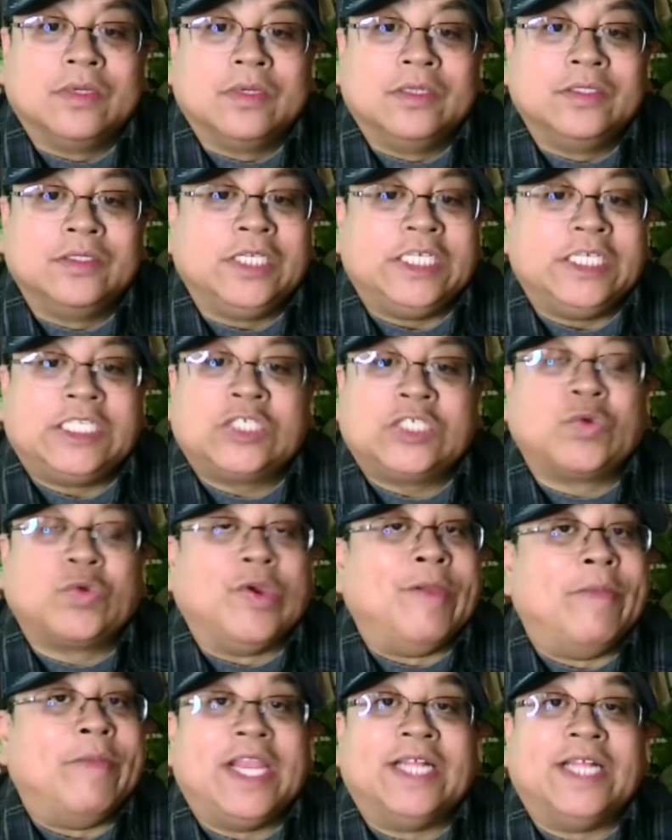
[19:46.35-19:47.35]
She's
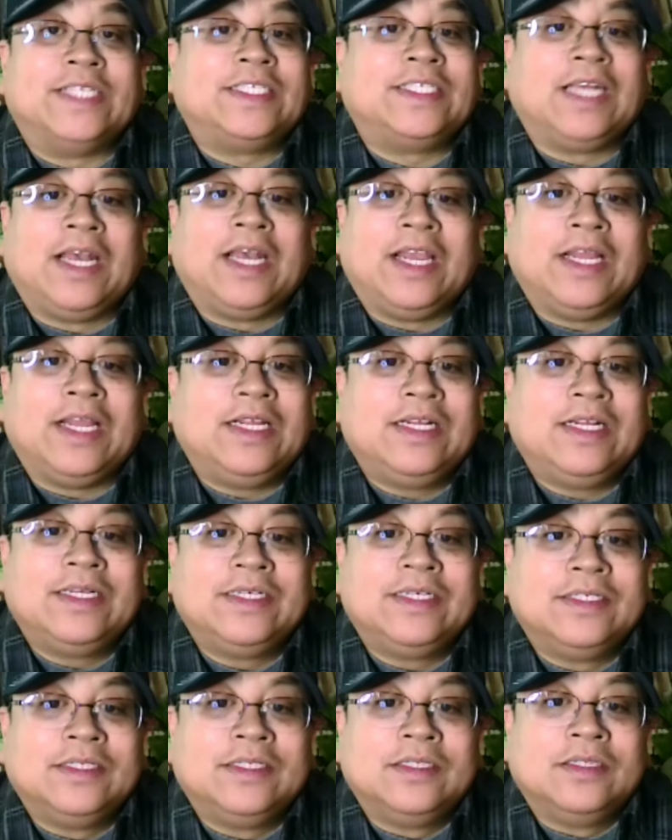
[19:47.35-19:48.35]
screaming inside.
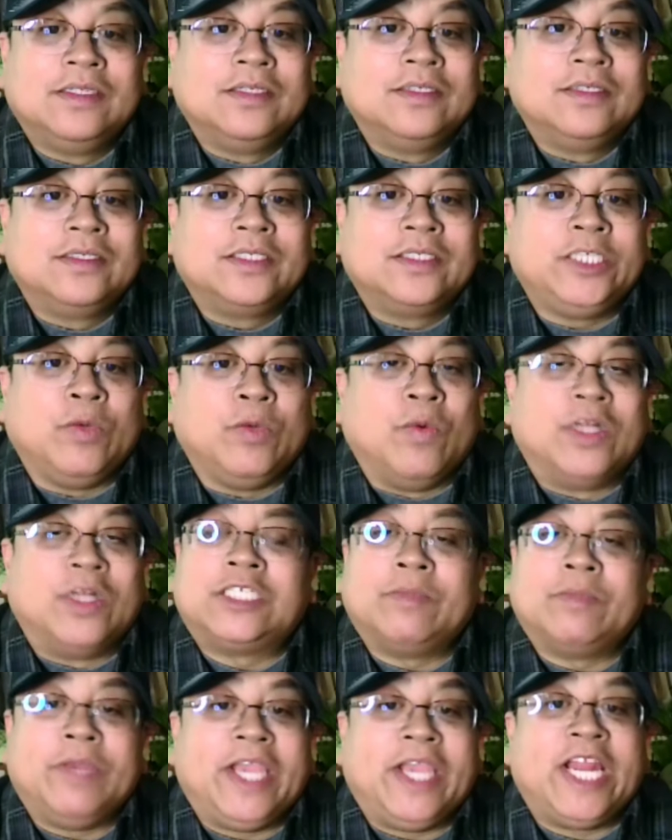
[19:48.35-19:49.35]
She
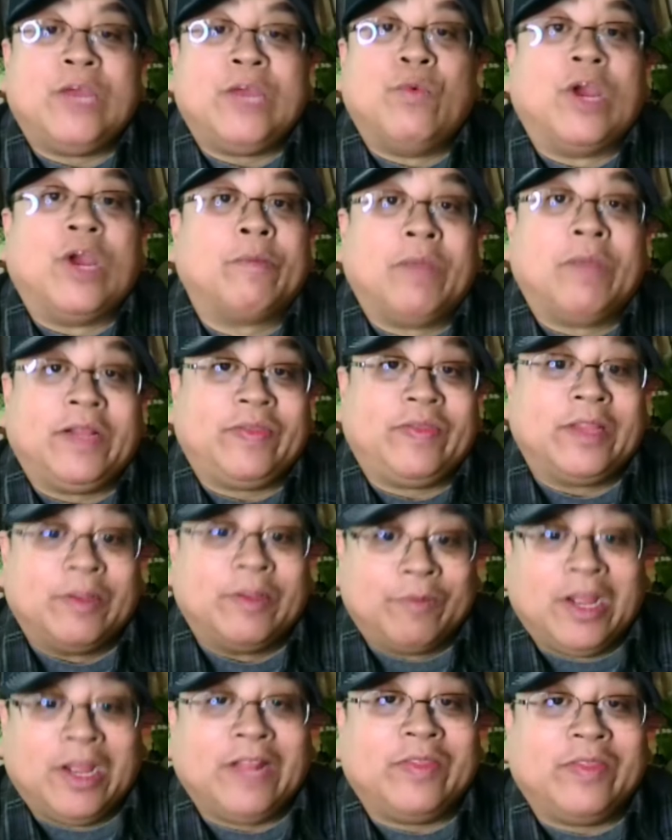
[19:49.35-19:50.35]
wants to be anywhere but
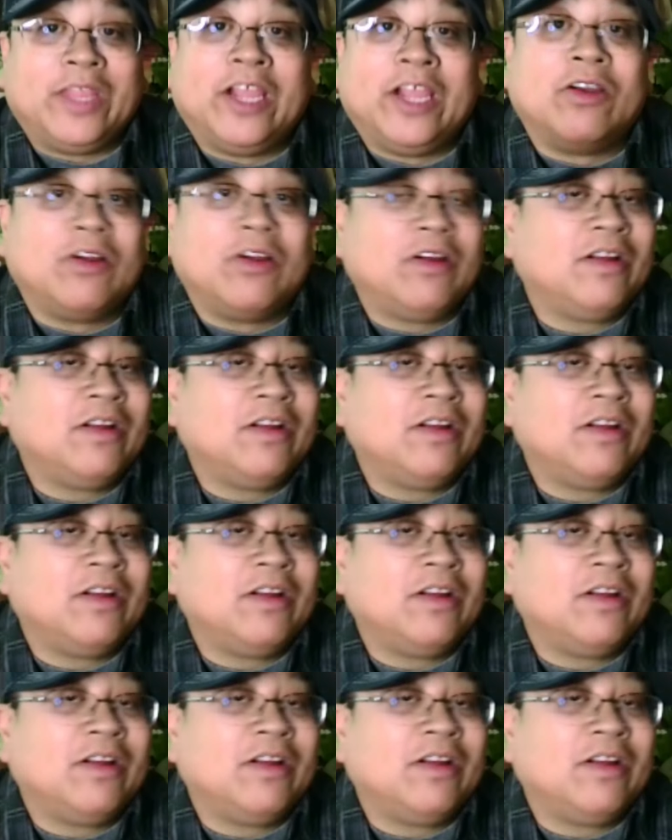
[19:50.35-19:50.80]
right there.